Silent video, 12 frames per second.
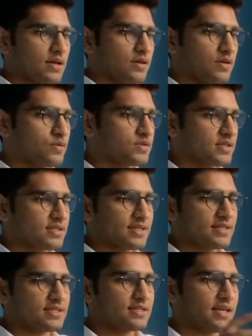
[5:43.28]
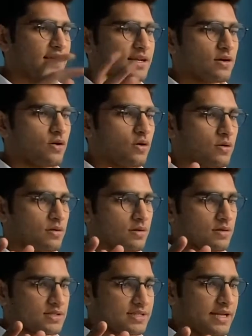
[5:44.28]
Users can stake on
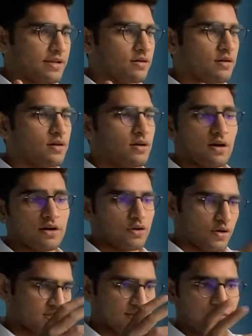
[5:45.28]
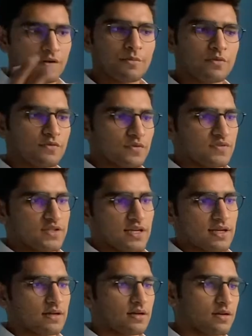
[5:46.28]
Stader across different proof of stake
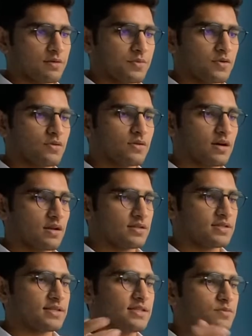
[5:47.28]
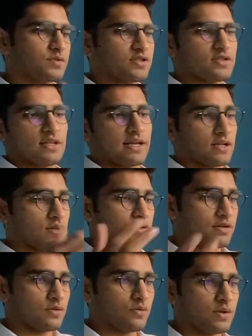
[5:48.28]
cryptocurrencies, which is like
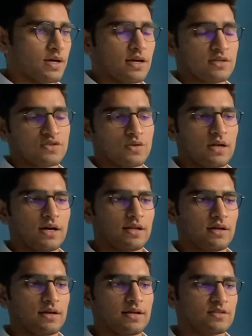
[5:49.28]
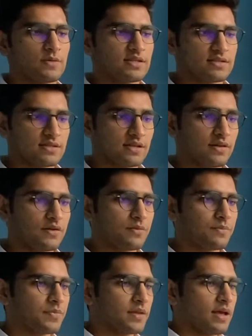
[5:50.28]
Luna, Solana, as well as Ethereum.
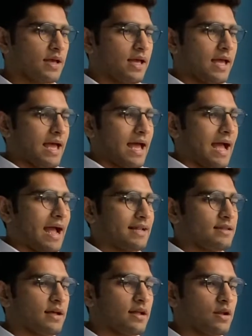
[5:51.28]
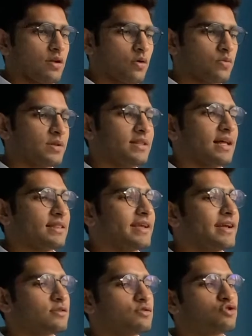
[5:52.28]
And not only that, they get to
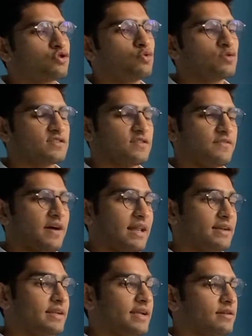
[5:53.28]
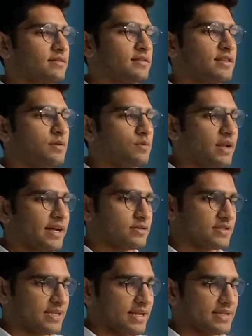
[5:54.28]
choose the validator that they would like to
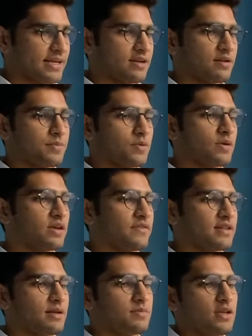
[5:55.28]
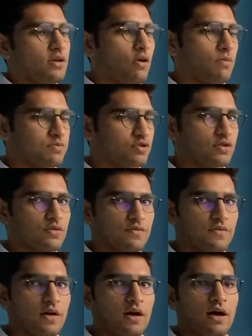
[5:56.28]
stake their crypto, giving them the option of
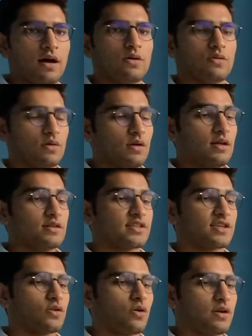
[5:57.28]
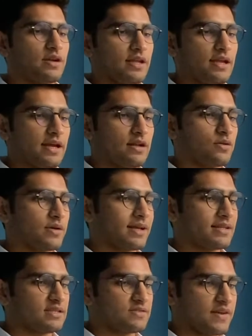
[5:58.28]
how security and looking at these
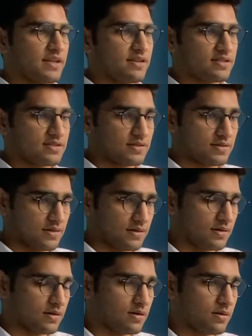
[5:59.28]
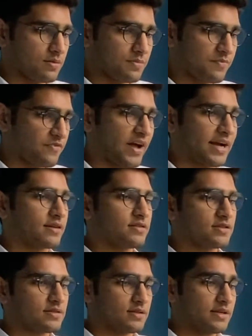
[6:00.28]
various factors,
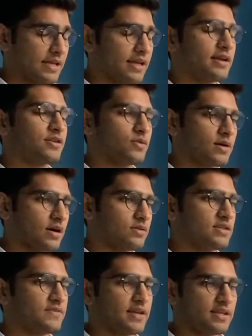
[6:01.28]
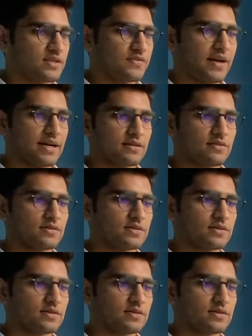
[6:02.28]
taking into account these various factors.